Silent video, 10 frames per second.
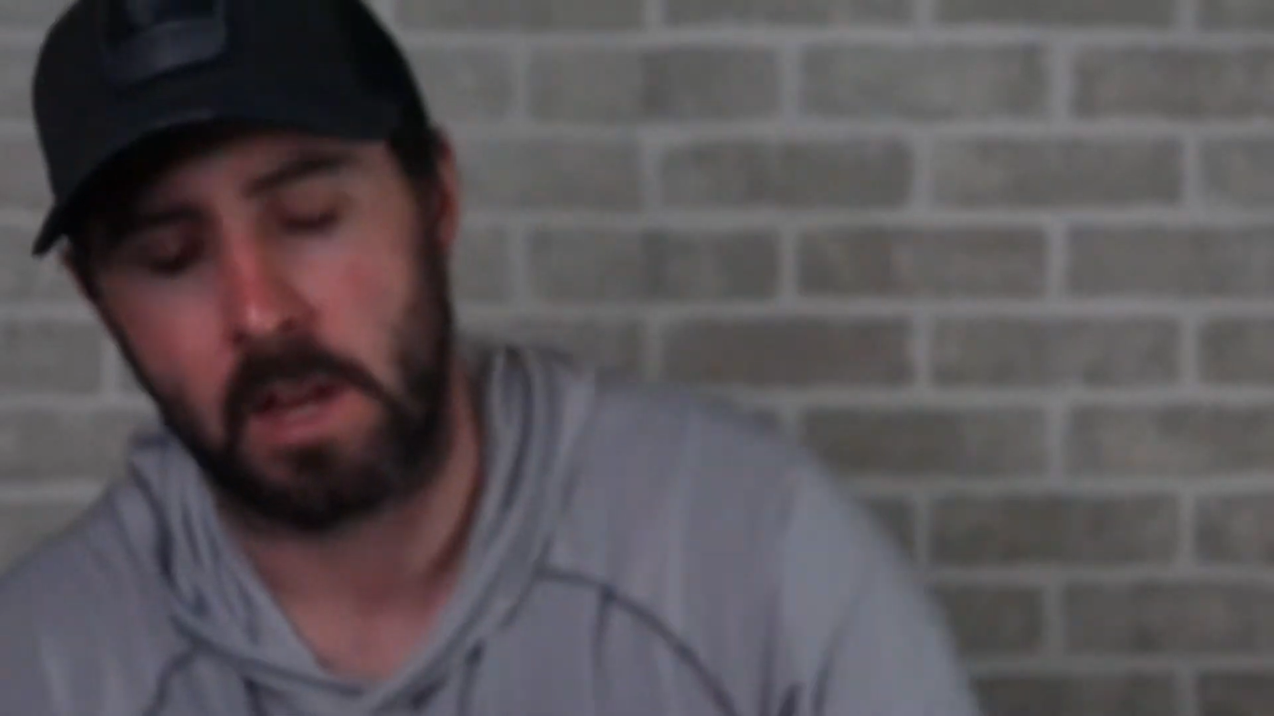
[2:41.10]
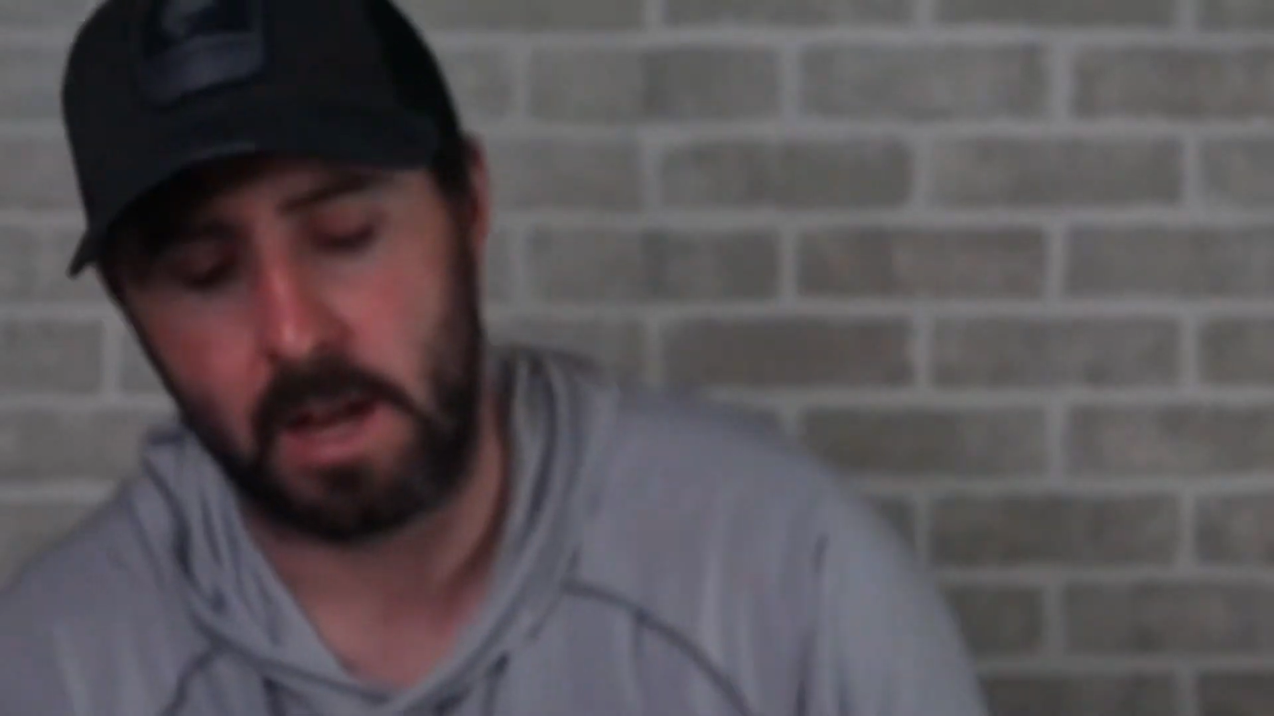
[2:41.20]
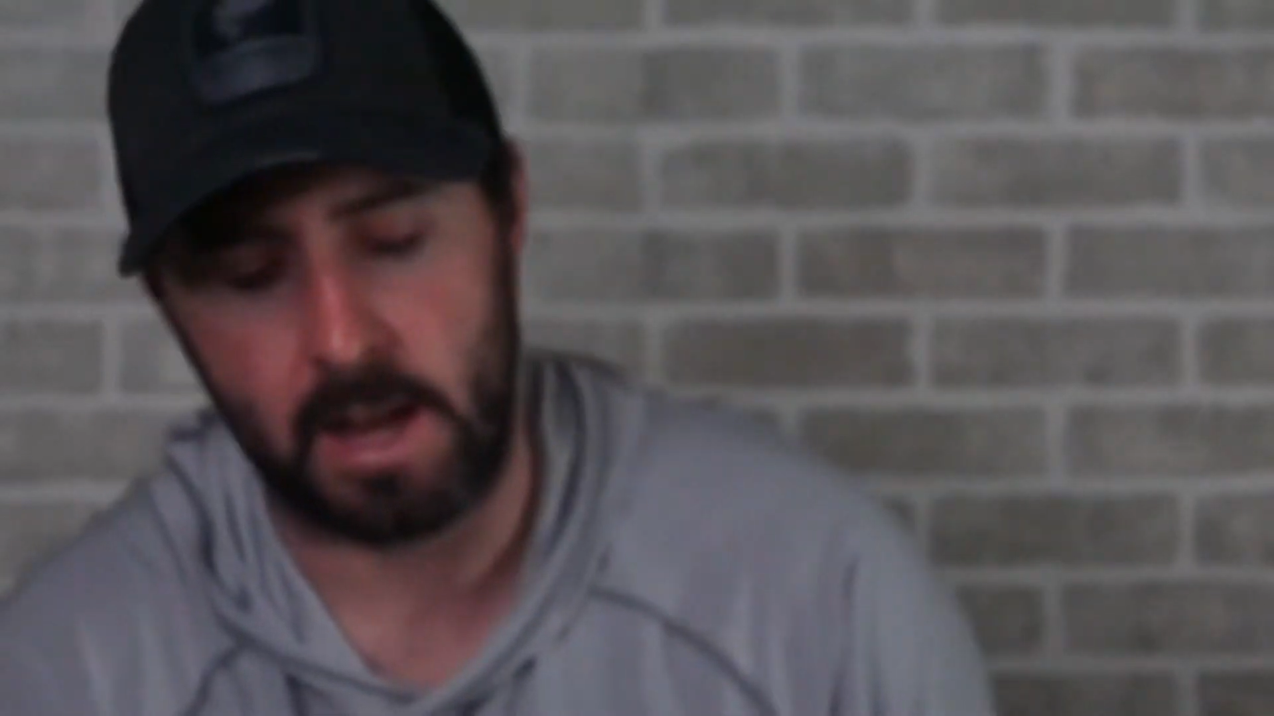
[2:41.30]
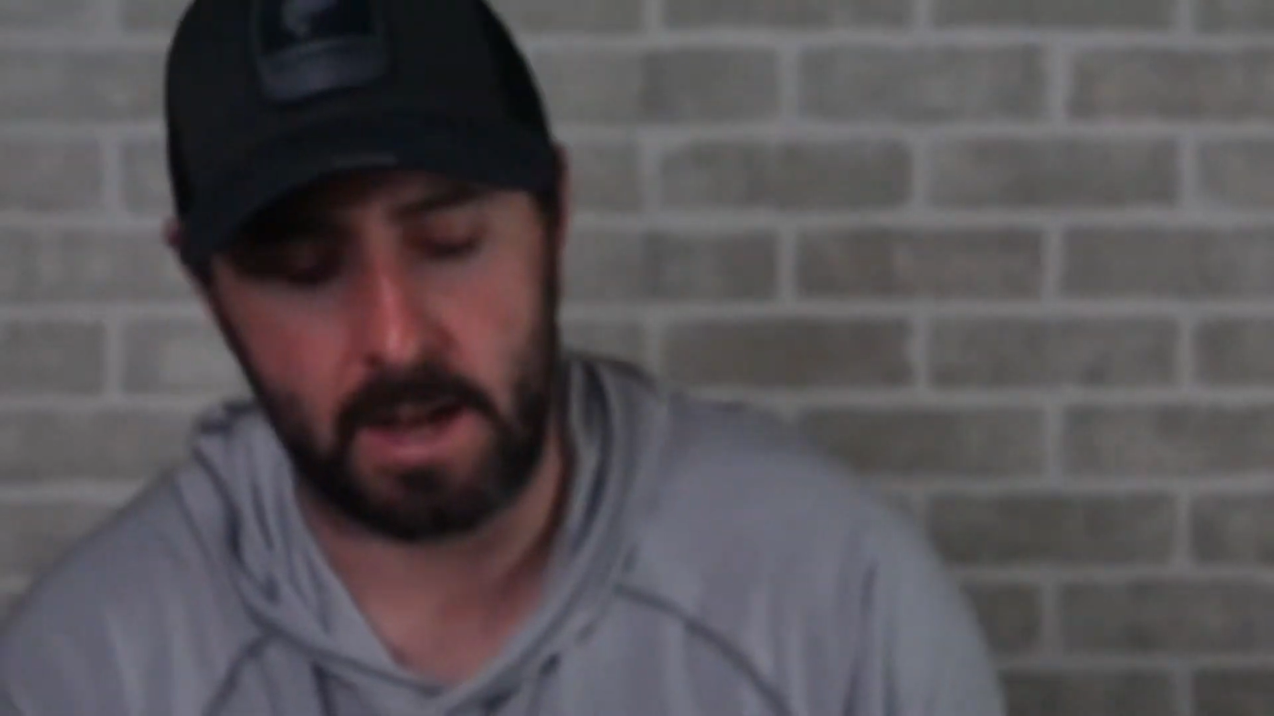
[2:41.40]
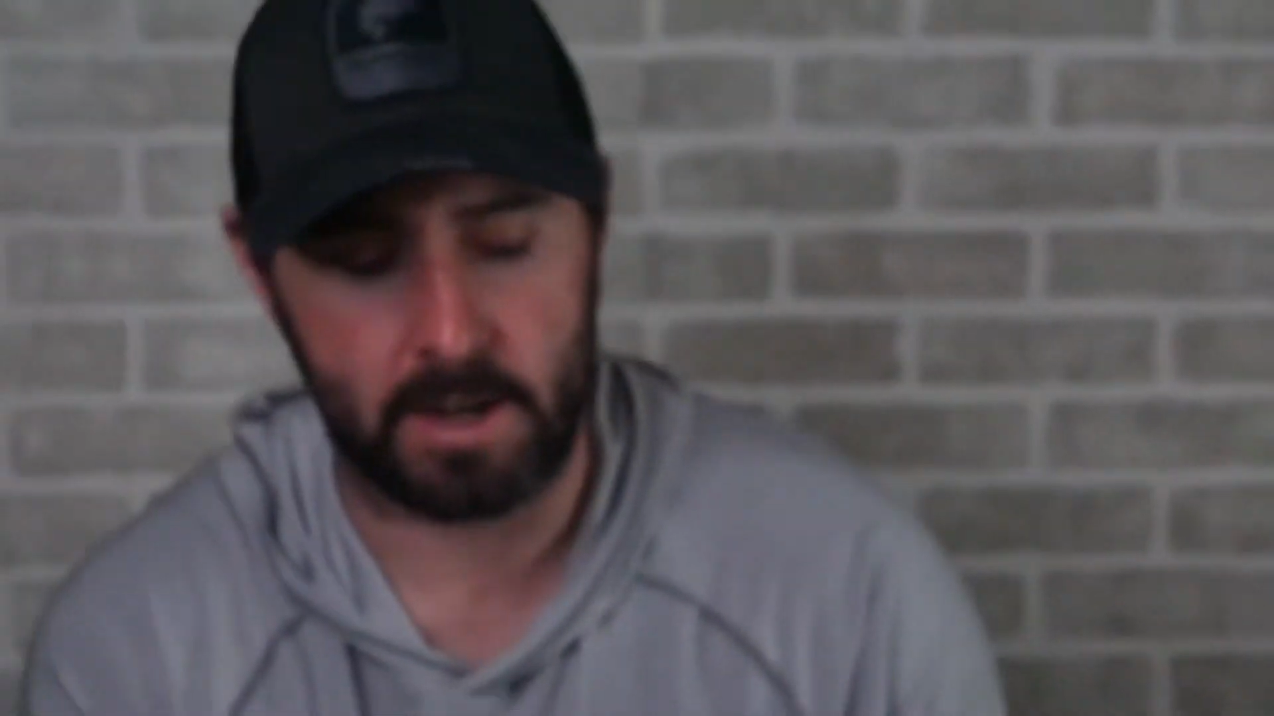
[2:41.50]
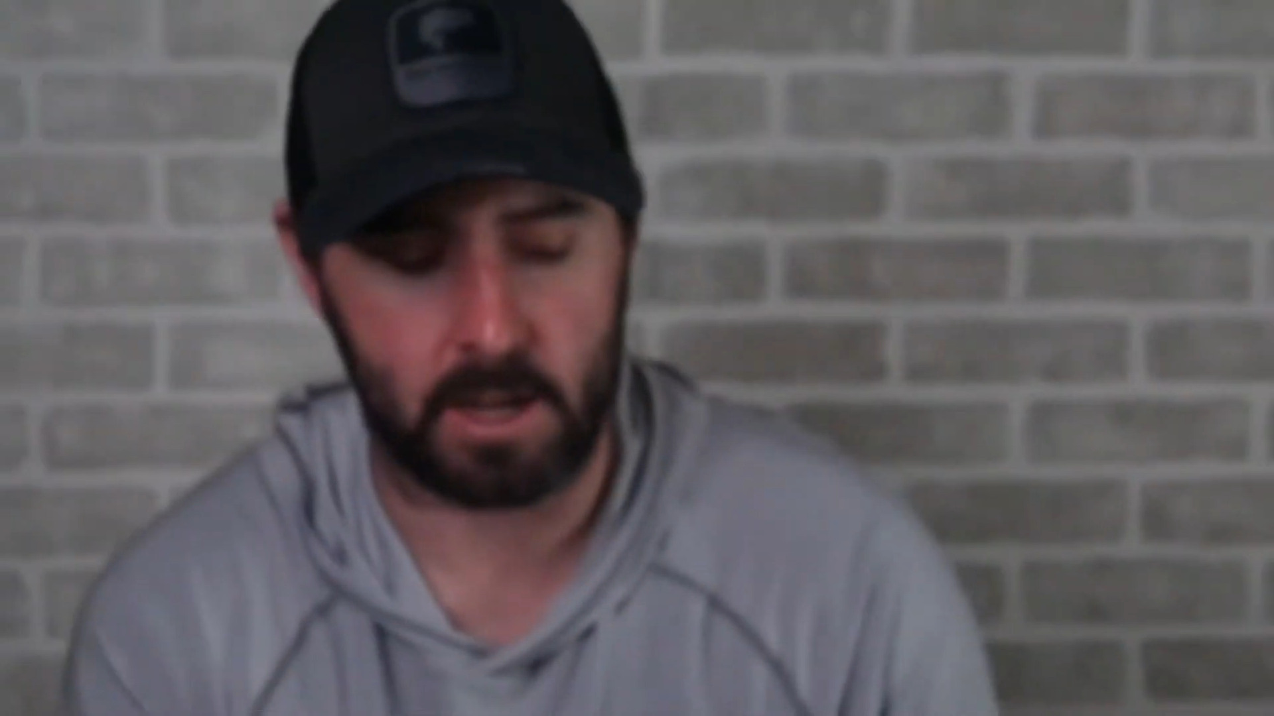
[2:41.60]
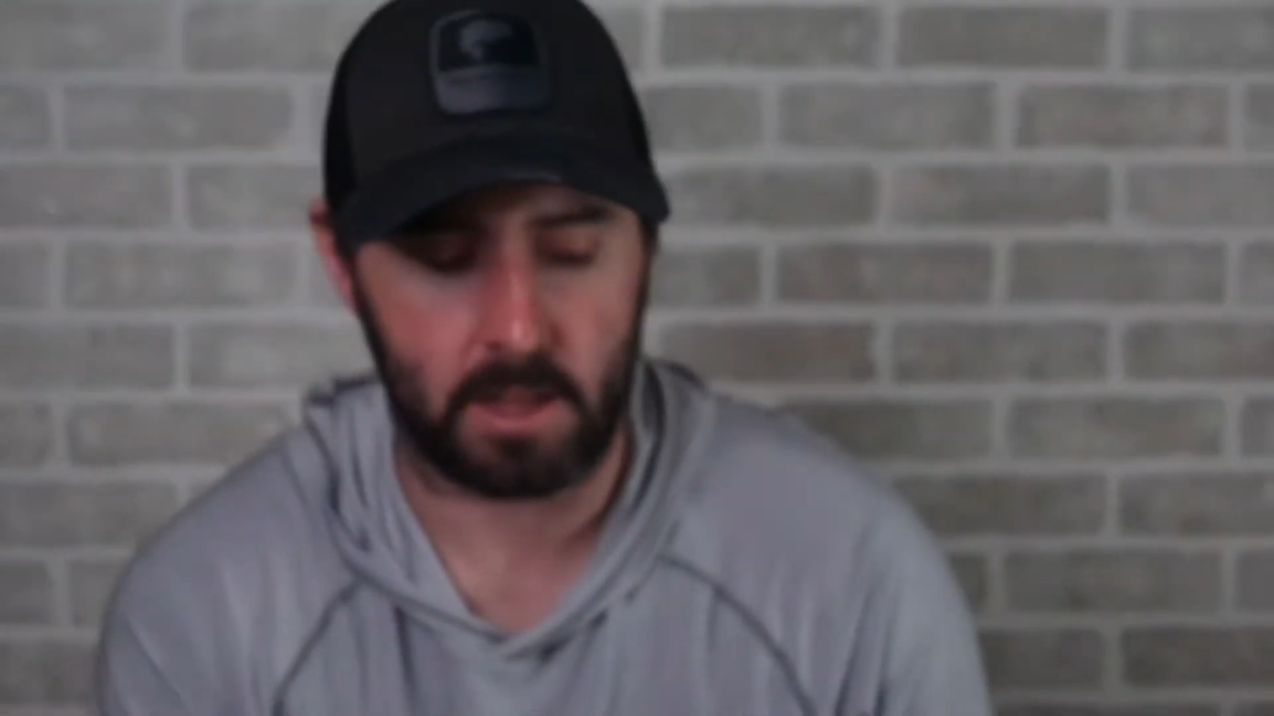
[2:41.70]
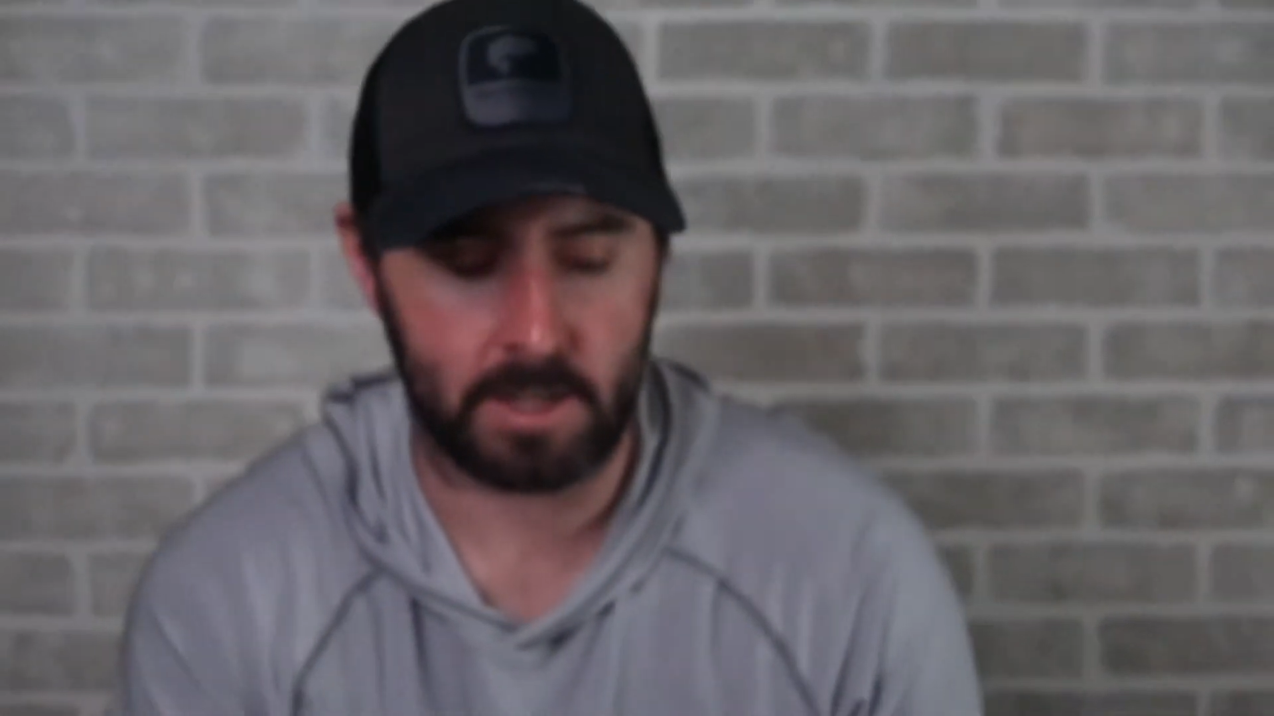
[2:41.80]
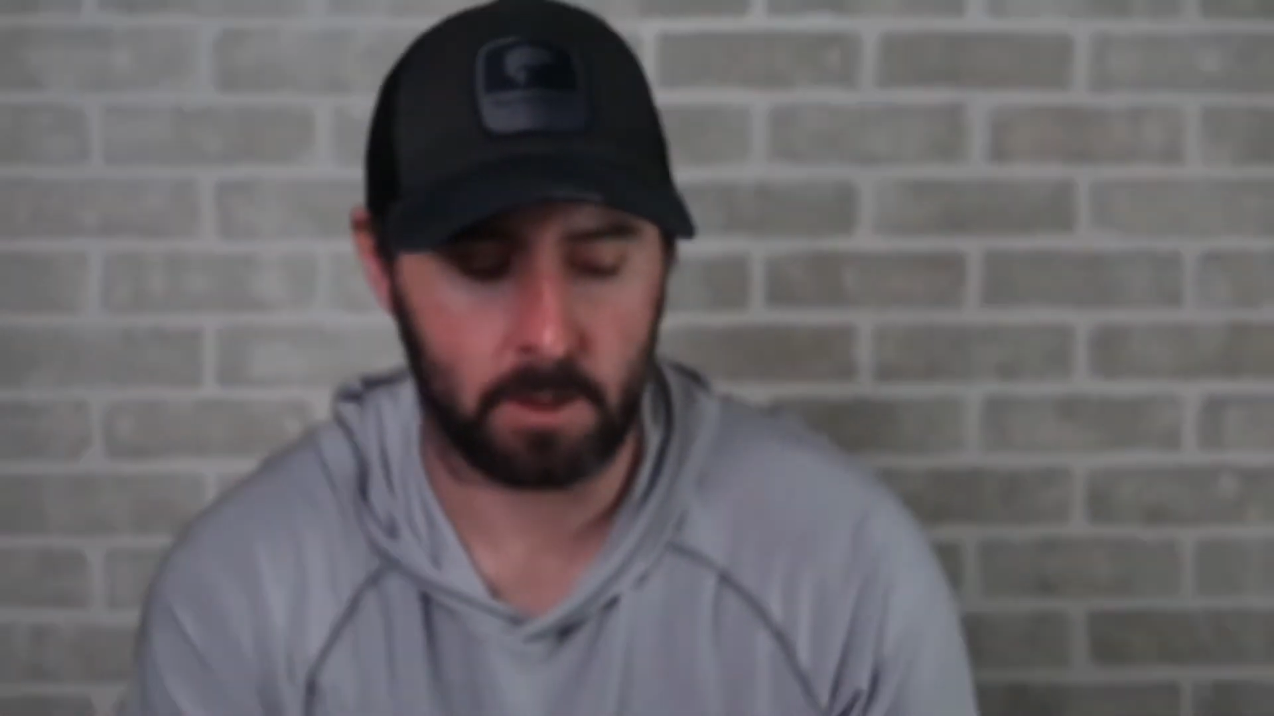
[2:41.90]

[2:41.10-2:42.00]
And I like to